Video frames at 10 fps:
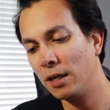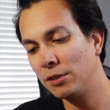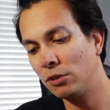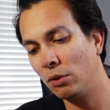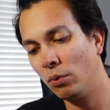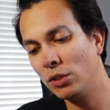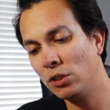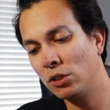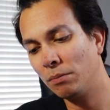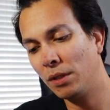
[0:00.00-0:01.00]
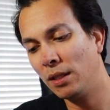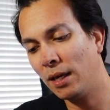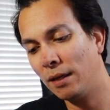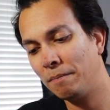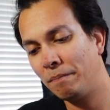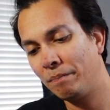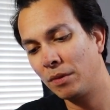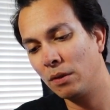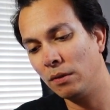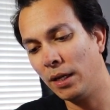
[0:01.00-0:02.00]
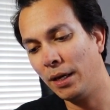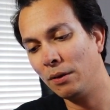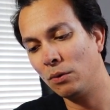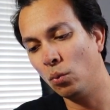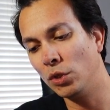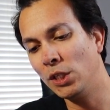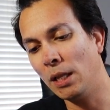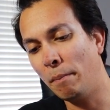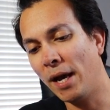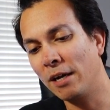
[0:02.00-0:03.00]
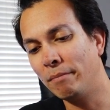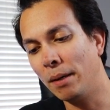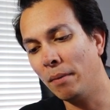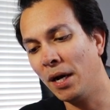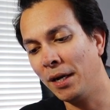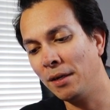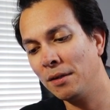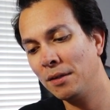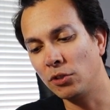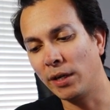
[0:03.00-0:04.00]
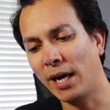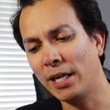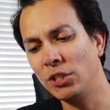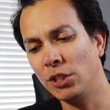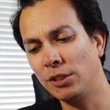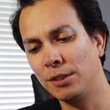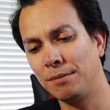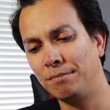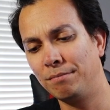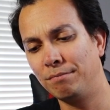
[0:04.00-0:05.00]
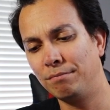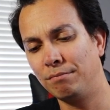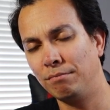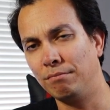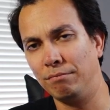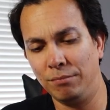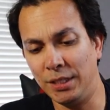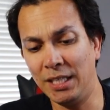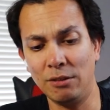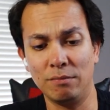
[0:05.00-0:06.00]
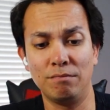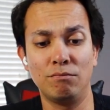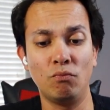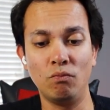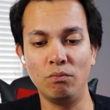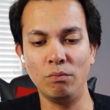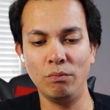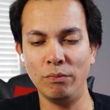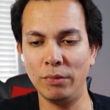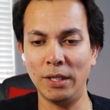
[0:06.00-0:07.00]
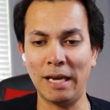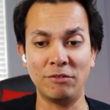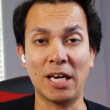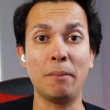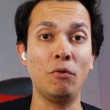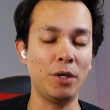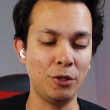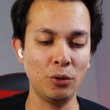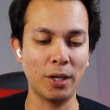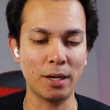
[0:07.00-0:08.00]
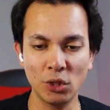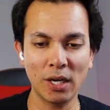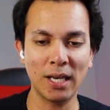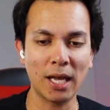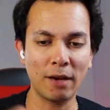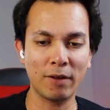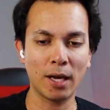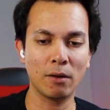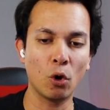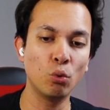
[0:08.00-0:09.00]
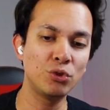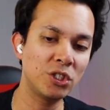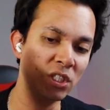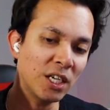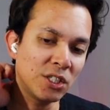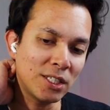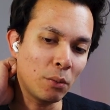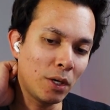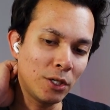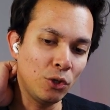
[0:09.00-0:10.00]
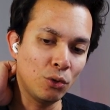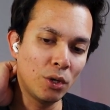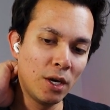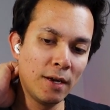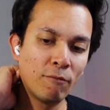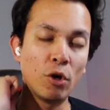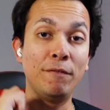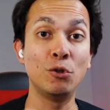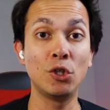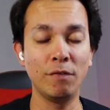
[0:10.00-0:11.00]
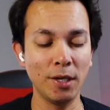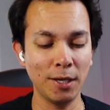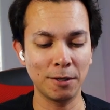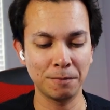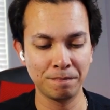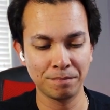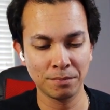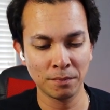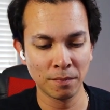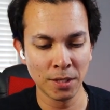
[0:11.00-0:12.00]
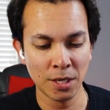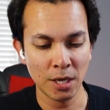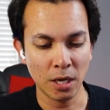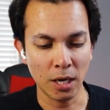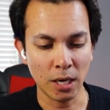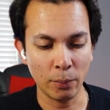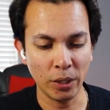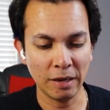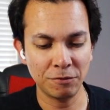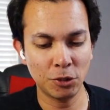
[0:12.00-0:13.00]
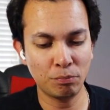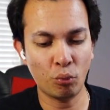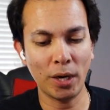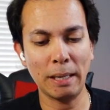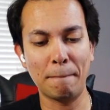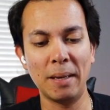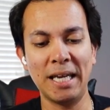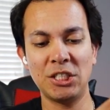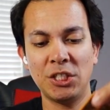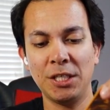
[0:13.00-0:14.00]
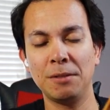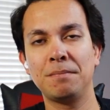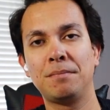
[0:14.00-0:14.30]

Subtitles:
So it wasn't something that like was in the back of my mind. So I kind of just didn't have time to really do that. Took a lot of like old sets that we could do for a future video. We have Sprite Blessing.